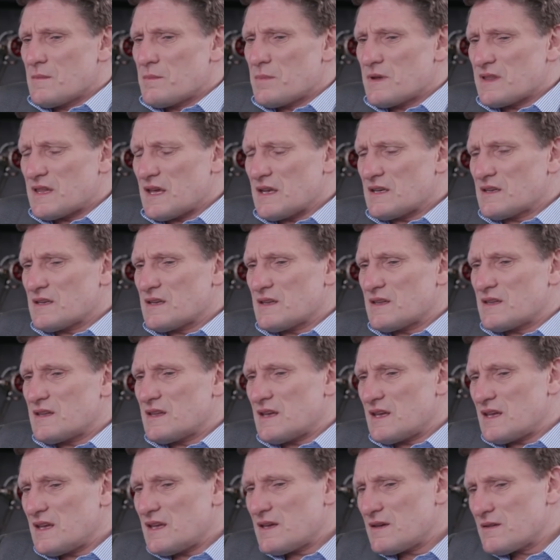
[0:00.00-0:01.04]
But then
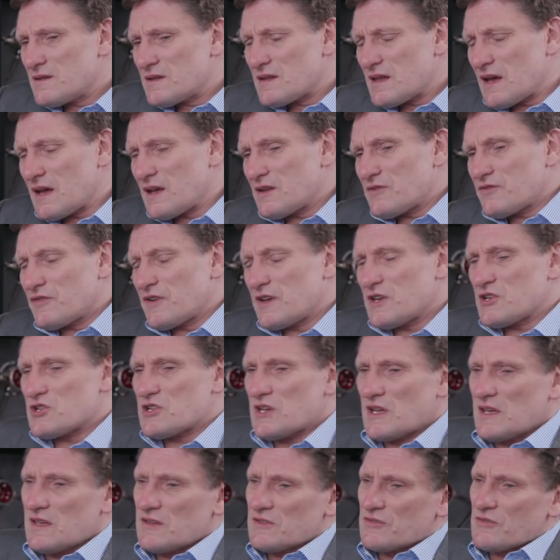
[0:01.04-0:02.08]
the, the hand
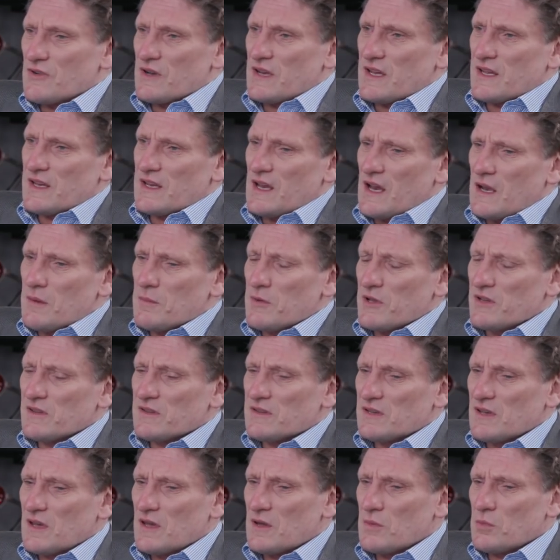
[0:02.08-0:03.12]
finishing is really an
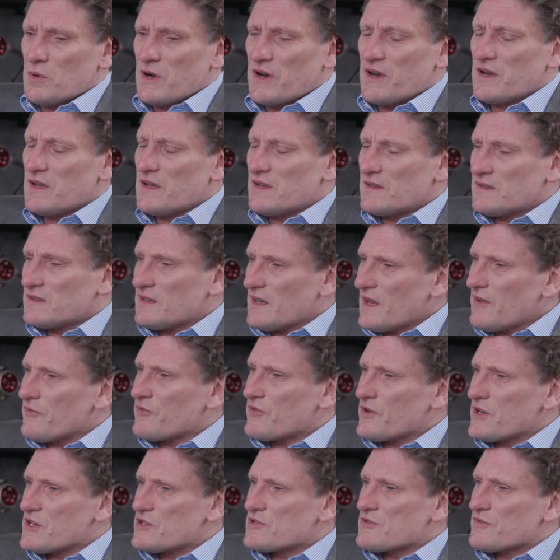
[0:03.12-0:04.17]
element uh, where it's an
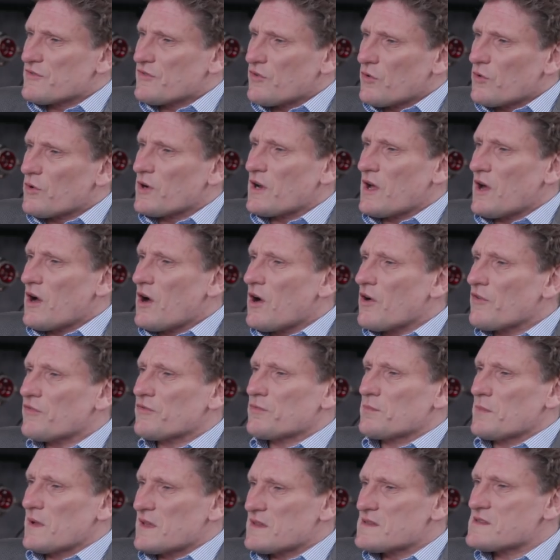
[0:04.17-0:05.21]
average of four and a
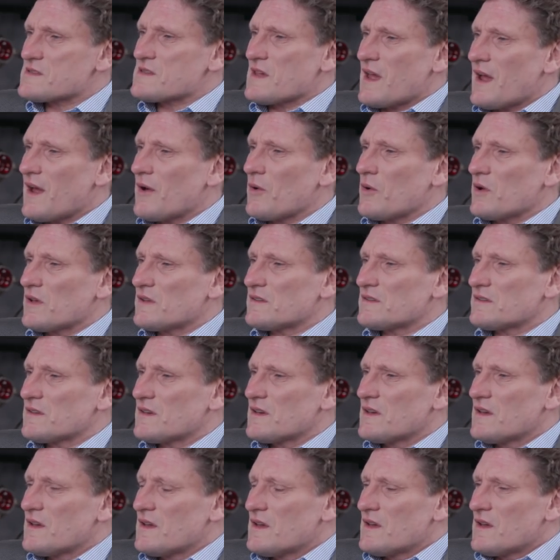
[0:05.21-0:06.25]
half months hours,
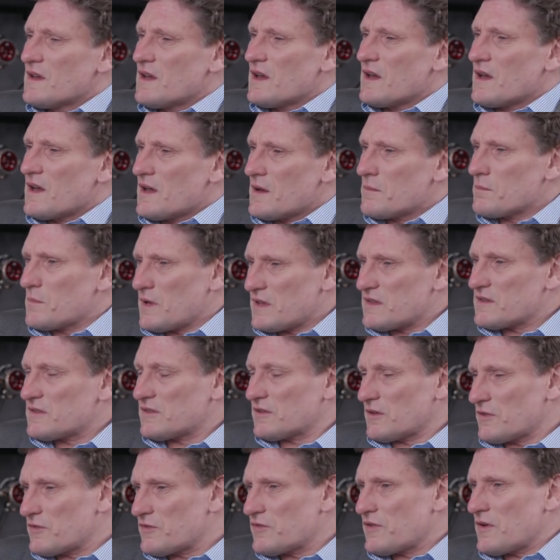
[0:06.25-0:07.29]
uh,
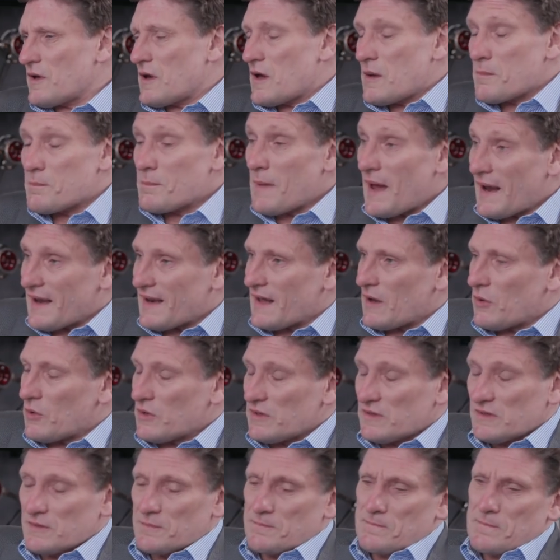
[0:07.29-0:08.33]
months of uh, man
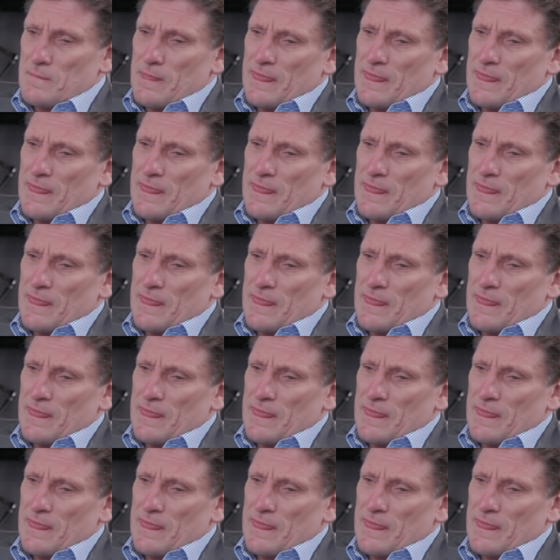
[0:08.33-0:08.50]
hours,